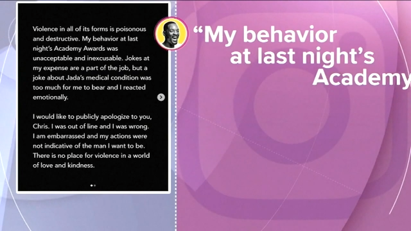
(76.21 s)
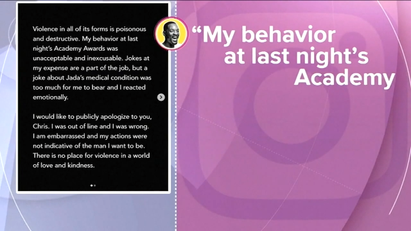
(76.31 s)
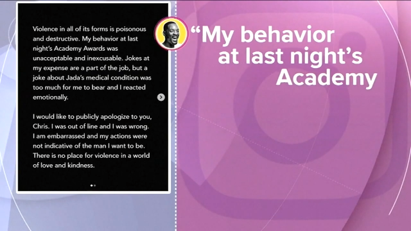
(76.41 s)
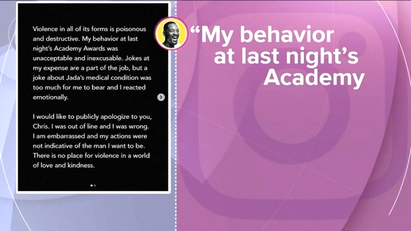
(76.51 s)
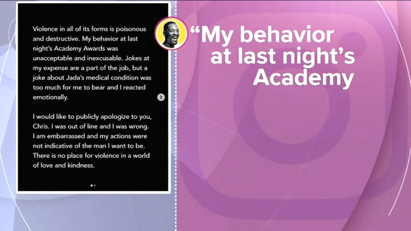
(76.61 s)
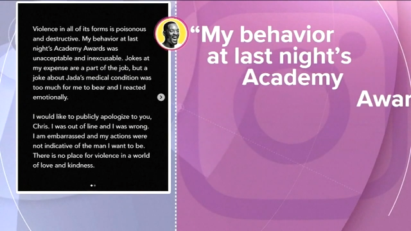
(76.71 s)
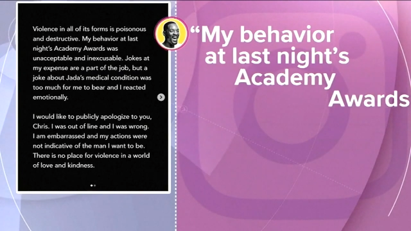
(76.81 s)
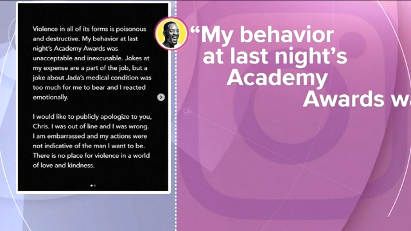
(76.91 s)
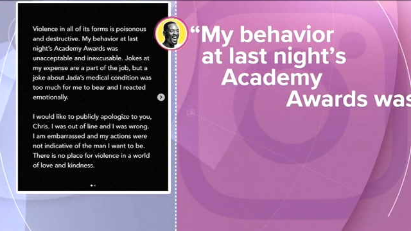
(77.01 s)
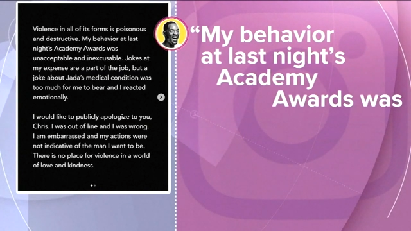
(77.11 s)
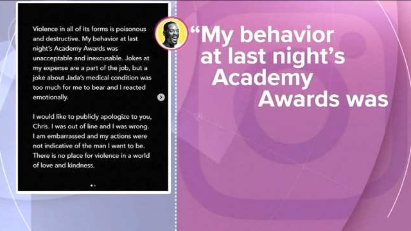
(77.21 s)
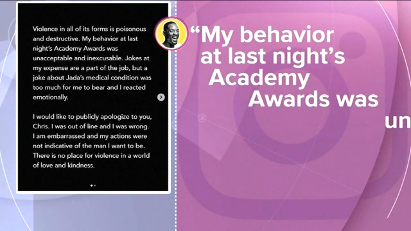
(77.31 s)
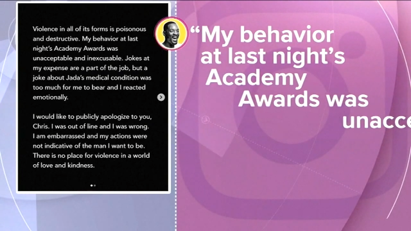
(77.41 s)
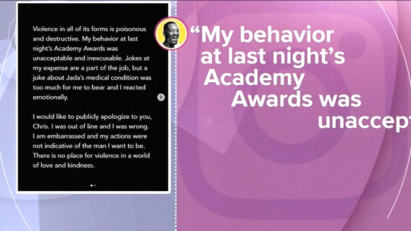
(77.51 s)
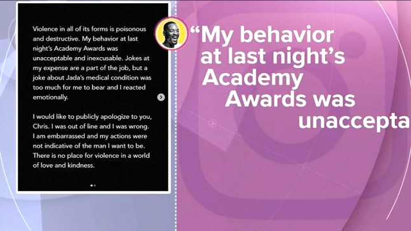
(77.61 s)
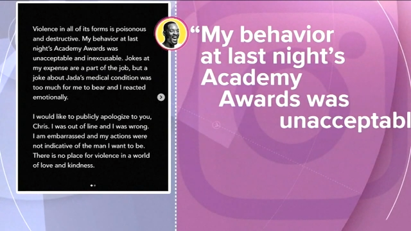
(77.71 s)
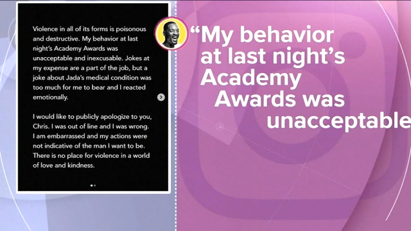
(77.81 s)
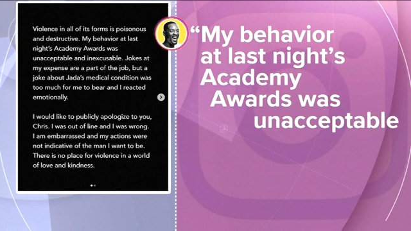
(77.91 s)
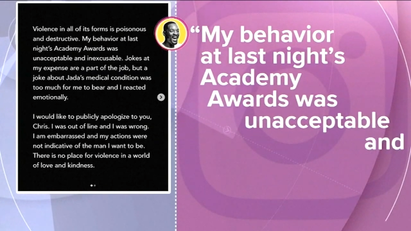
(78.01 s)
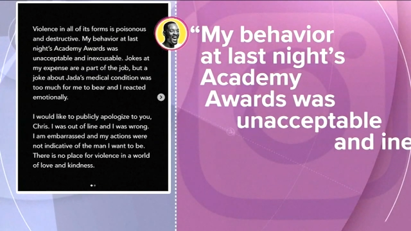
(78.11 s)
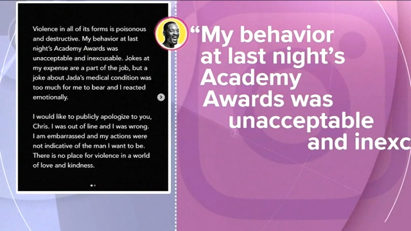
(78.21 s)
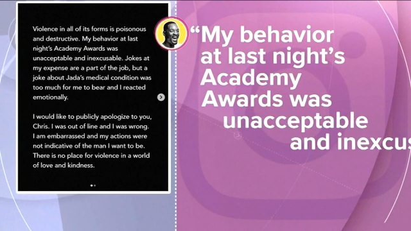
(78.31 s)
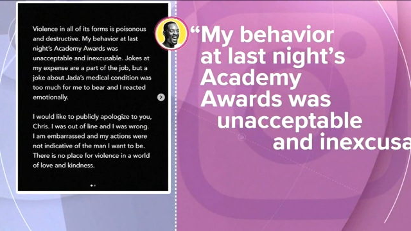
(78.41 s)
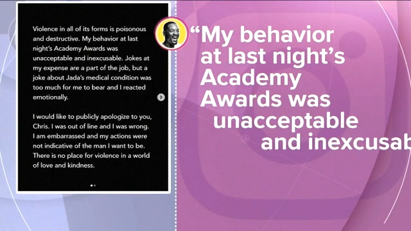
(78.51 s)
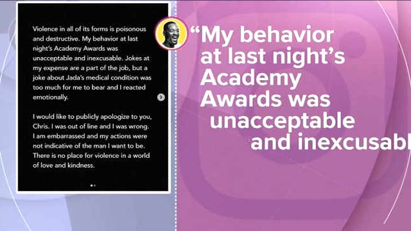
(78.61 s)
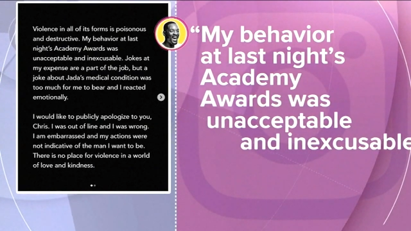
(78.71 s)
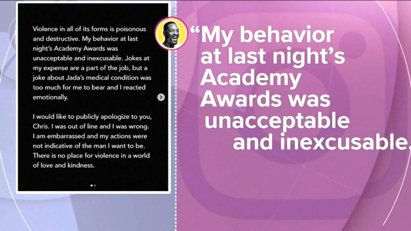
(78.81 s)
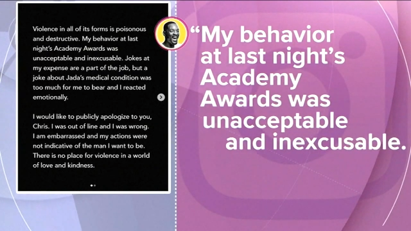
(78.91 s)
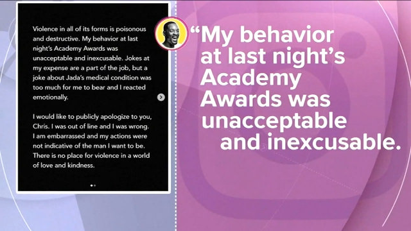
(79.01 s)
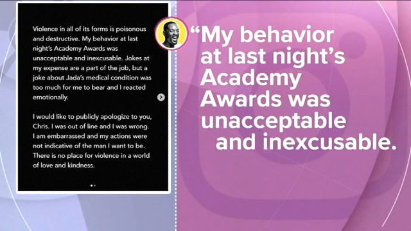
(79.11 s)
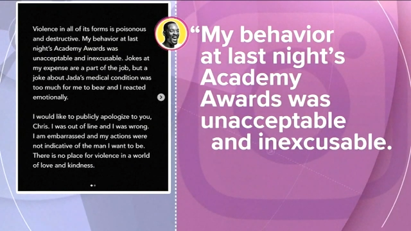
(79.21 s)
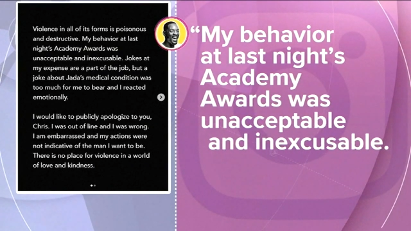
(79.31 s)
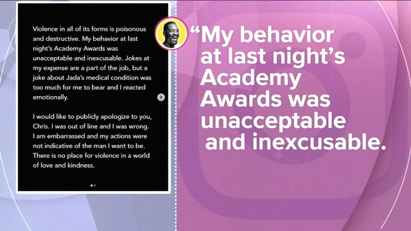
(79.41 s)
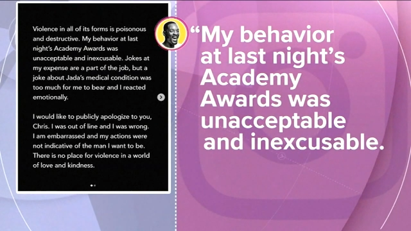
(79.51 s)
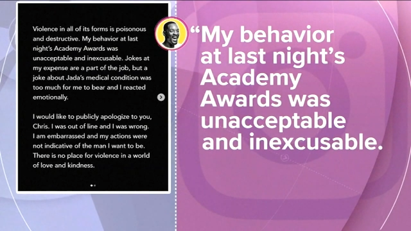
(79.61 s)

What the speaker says: Nobody's mouth can be seen.